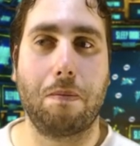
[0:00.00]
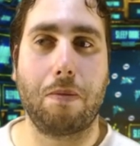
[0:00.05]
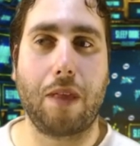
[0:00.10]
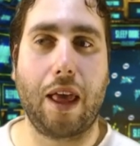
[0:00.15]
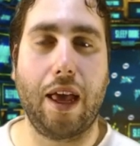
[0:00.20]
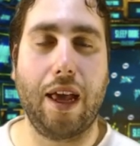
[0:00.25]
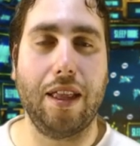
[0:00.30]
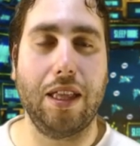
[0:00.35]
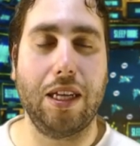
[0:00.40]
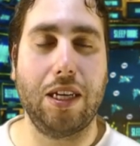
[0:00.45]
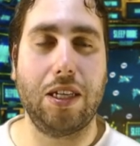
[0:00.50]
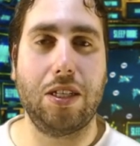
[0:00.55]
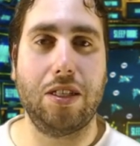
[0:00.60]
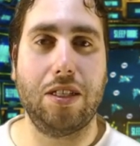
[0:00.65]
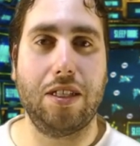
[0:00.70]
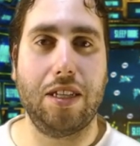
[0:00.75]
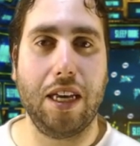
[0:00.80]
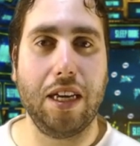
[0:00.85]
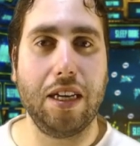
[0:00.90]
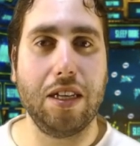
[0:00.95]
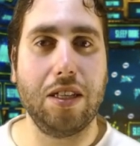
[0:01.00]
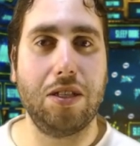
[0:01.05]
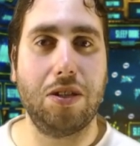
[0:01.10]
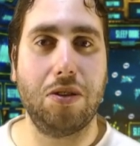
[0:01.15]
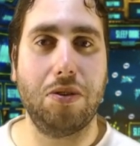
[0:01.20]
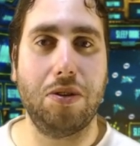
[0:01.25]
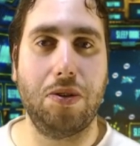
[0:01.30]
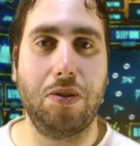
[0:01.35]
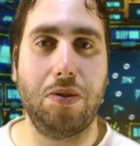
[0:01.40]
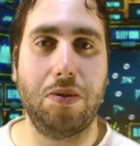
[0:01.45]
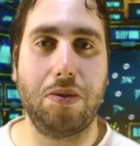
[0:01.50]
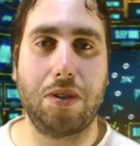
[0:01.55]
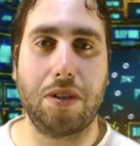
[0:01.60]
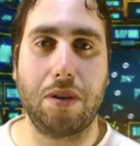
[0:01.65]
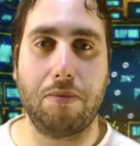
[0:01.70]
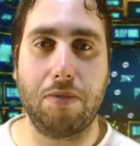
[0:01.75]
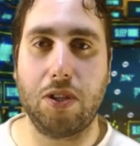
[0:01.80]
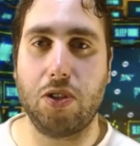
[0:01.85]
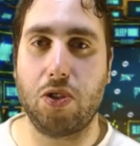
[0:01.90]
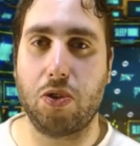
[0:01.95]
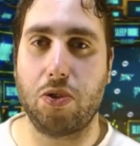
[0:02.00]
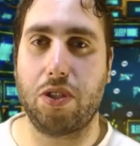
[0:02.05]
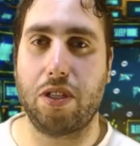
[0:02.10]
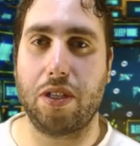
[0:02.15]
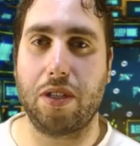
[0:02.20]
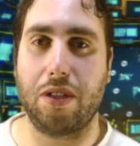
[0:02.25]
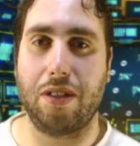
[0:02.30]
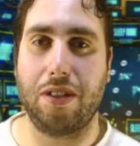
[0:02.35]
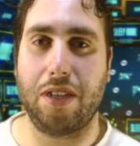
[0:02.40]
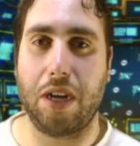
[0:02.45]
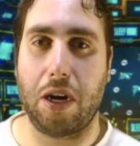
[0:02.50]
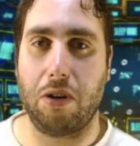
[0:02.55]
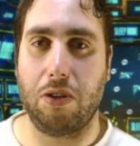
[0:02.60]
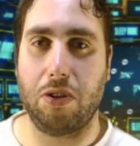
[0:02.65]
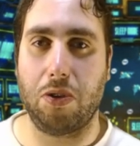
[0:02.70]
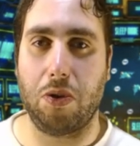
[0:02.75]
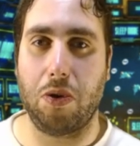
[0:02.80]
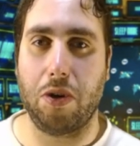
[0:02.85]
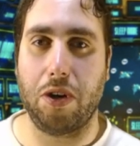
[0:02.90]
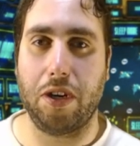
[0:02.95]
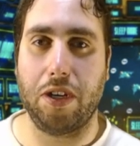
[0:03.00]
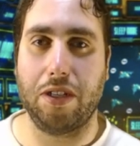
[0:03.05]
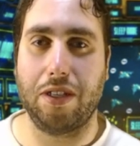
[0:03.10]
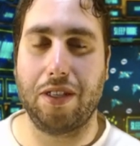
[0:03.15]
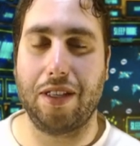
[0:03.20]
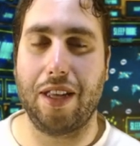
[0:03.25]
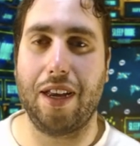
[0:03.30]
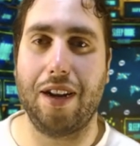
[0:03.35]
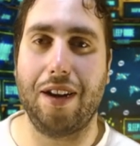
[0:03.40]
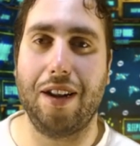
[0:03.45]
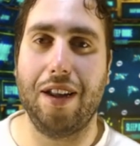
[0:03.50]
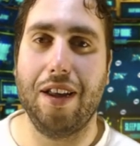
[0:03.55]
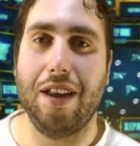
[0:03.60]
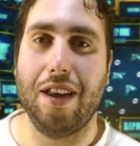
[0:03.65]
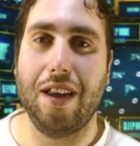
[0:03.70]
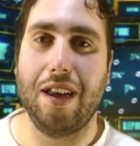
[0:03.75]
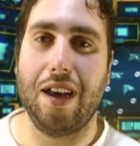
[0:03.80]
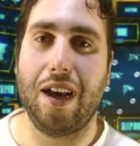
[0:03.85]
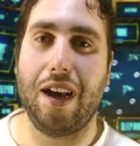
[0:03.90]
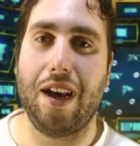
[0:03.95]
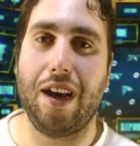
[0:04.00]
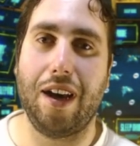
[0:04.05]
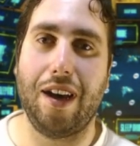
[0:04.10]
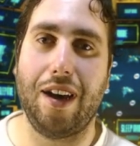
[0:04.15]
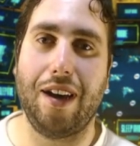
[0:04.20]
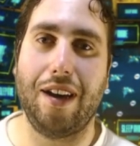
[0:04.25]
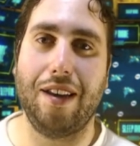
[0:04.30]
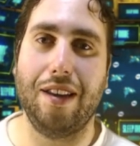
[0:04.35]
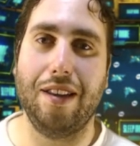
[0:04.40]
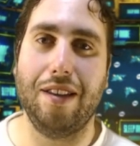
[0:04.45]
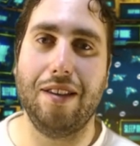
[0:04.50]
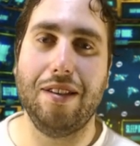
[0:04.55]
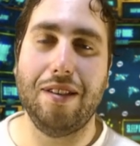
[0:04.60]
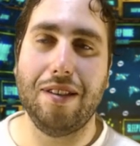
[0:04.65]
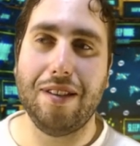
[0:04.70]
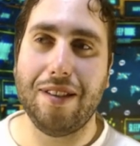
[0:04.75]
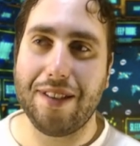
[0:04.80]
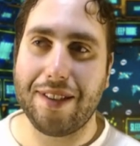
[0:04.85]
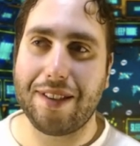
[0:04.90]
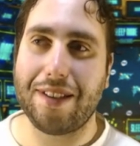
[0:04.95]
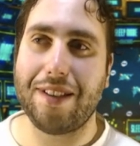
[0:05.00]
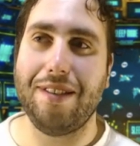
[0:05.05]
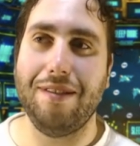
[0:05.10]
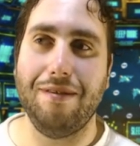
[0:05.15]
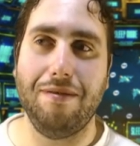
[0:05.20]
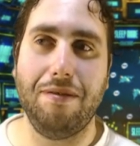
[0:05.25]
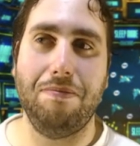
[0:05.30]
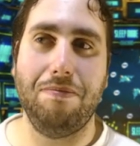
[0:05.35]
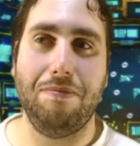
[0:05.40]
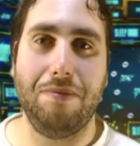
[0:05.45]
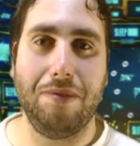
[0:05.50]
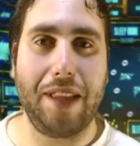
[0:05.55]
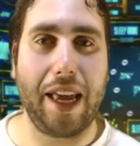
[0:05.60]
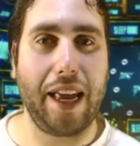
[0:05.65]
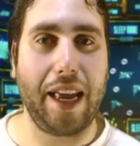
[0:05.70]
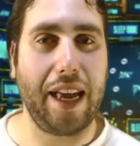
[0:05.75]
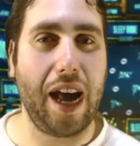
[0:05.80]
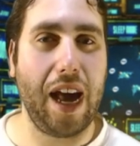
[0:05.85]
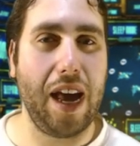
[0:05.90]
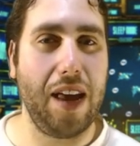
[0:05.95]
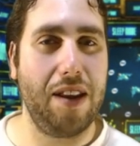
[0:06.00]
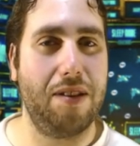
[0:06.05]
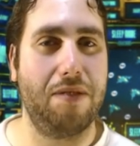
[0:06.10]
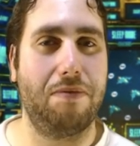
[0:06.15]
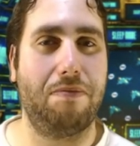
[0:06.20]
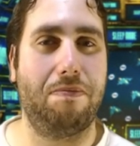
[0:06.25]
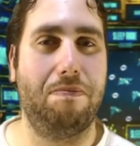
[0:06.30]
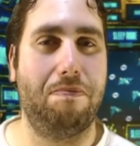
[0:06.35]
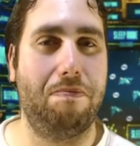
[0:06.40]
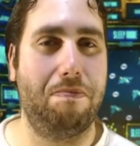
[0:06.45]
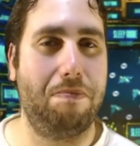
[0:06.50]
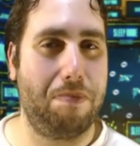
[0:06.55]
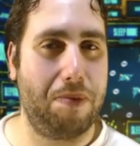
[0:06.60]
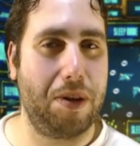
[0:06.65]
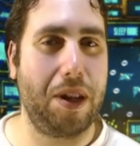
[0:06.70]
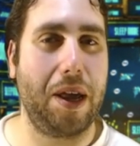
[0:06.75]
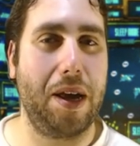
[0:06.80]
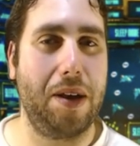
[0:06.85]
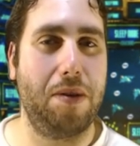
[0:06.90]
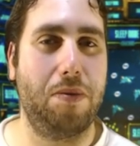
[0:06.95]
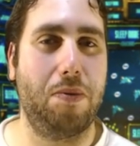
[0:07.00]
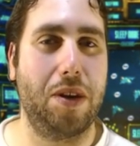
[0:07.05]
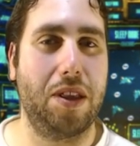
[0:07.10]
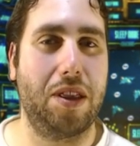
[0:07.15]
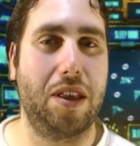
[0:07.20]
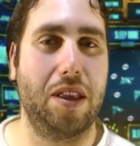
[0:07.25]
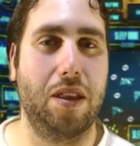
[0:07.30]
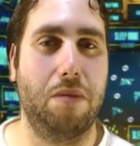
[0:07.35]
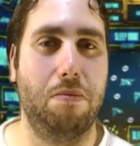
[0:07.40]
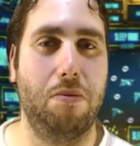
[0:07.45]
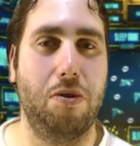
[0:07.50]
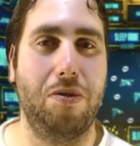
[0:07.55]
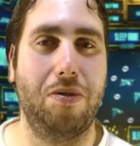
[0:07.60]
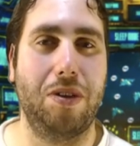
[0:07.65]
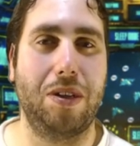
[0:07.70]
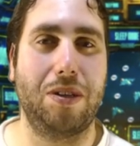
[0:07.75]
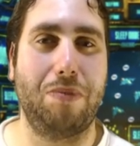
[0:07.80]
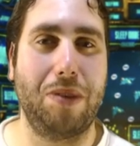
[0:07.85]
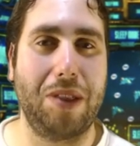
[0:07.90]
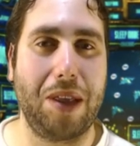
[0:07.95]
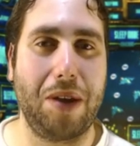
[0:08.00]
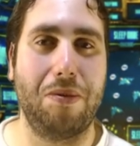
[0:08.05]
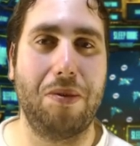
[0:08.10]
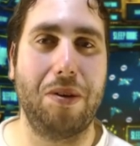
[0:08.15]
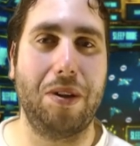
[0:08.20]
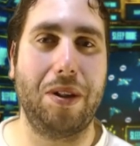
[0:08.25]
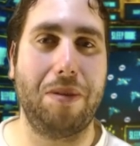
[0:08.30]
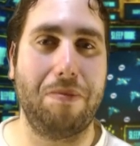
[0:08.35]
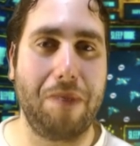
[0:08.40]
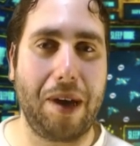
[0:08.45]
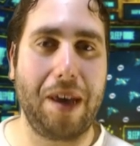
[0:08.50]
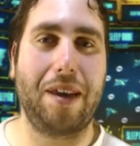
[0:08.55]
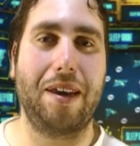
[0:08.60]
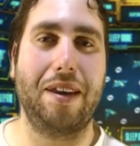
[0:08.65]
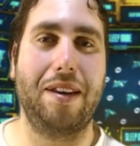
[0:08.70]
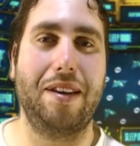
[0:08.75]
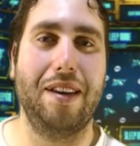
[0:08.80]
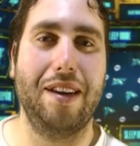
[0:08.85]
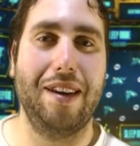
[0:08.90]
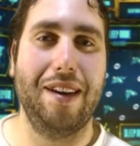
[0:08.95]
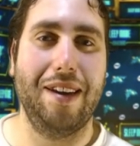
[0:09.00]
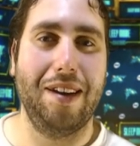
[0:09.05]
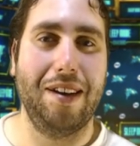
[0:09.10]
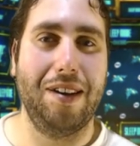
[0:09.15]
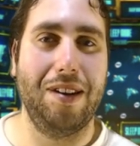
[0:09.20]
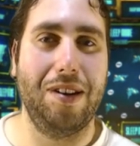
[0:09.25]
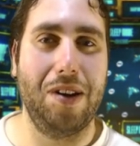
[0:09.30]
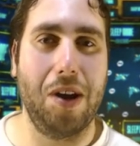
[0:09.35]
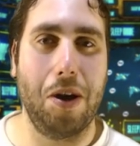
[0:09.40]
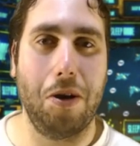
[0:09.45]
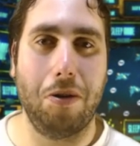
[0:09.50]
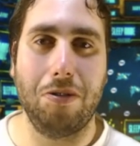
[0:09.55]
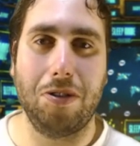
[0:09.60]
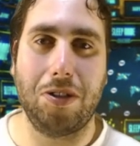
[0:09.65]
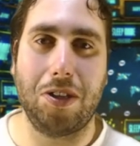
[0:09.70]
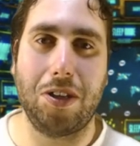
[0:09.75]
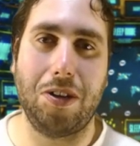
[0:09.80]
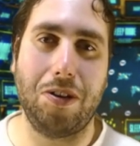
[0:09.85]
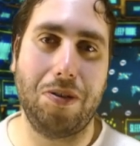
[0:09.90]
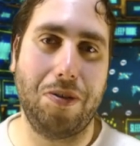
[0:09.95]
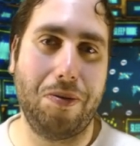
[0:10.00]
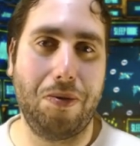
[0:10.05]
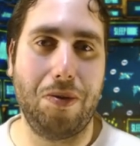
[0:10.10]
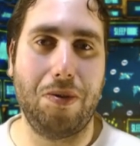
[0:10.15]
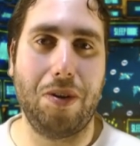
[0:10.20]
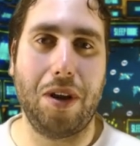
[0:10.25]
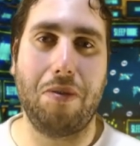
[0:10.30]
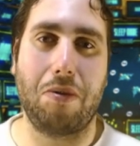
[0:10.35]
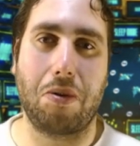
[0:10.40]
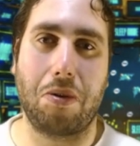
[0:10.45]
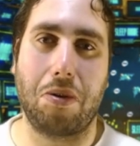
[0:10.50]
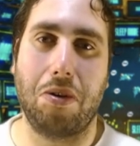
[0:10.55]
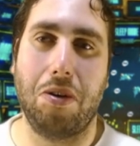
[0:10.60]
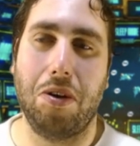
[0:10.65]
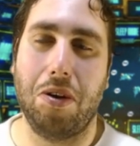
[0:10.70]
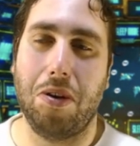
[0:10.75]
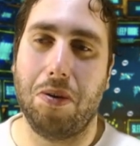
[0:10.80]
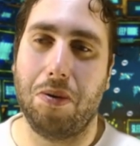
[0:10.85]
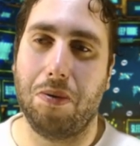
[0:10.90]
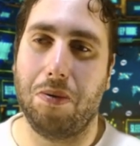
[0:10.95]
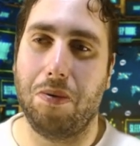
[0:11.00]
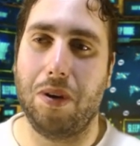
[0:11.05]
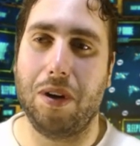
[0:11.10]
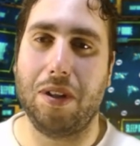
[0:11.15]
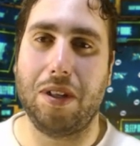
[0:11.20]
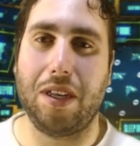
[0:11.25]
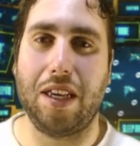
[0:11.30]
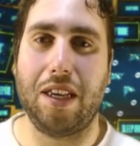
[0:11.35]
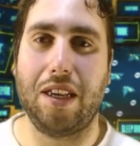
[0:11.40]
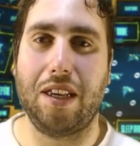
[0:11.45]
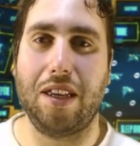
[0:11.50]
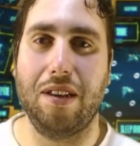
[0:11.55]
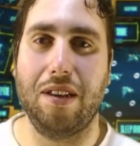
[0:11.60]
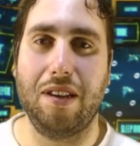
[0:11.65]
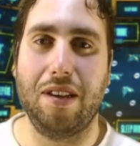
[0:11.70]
and they take it to some interesting territories that uh, they kind of played with in the movies, but they really make it known to you if you never really